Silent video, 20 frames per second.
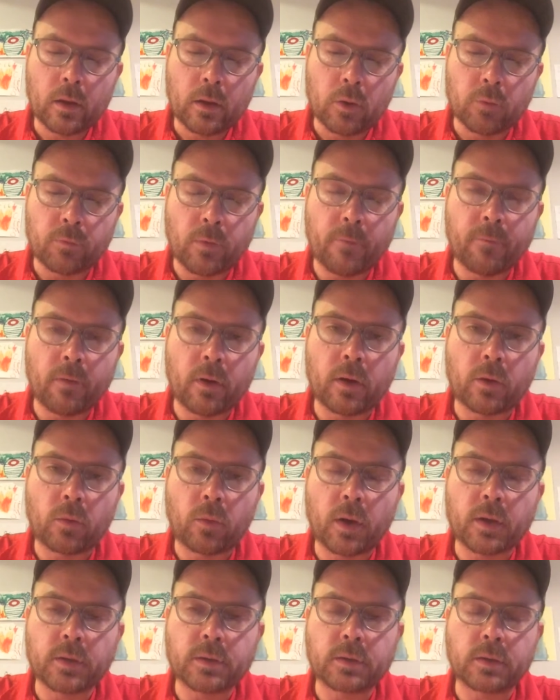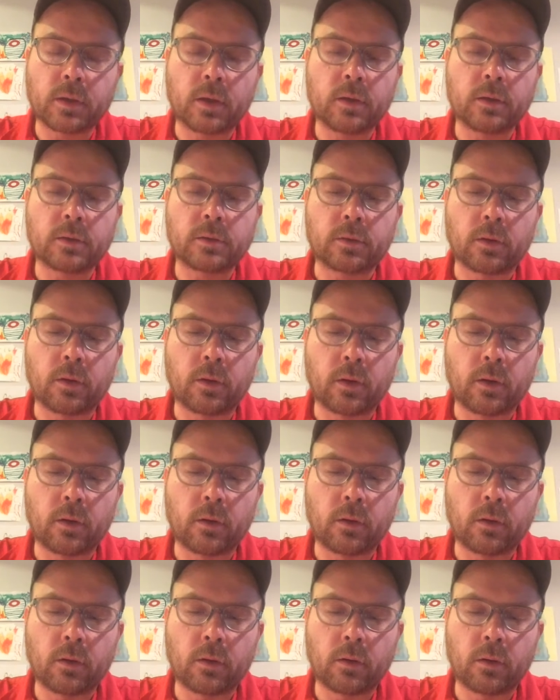If you have any questions
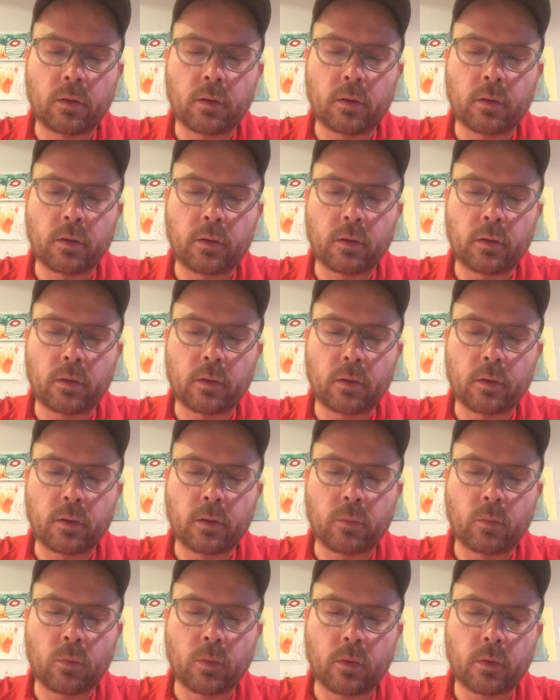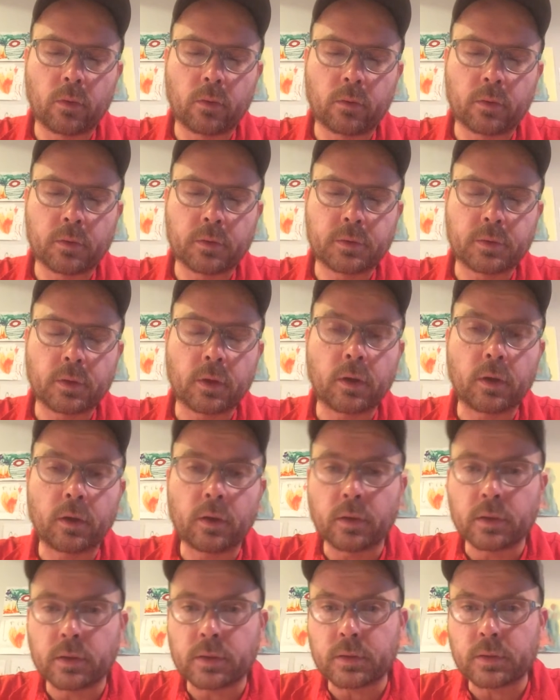or
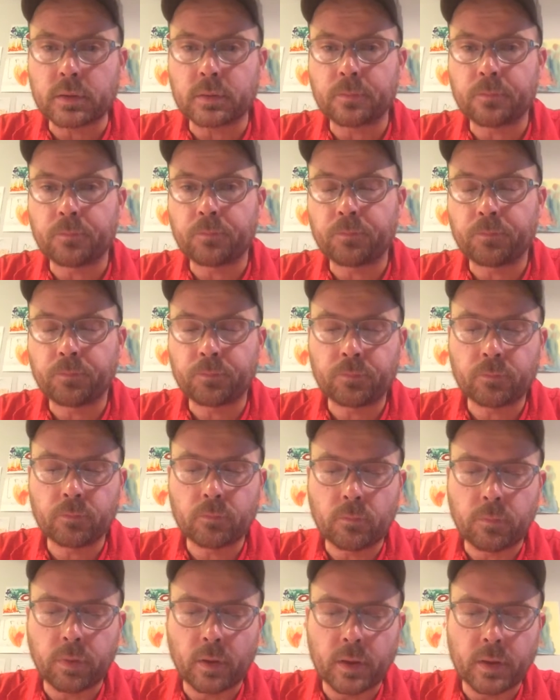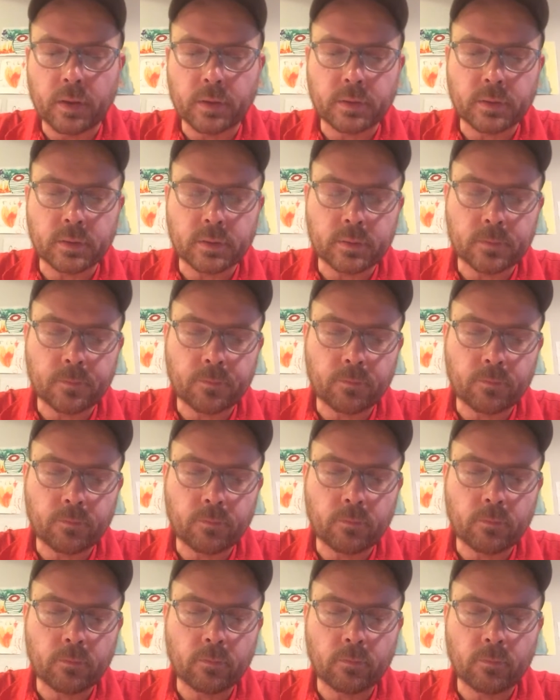concerns, please
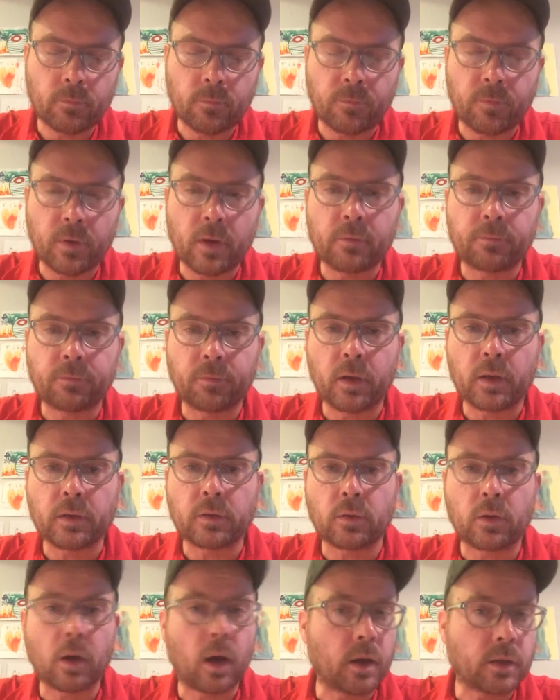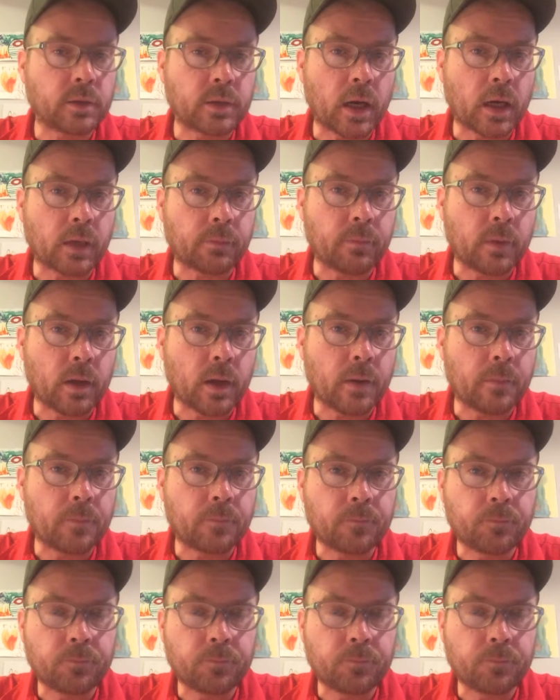feel free to contact me.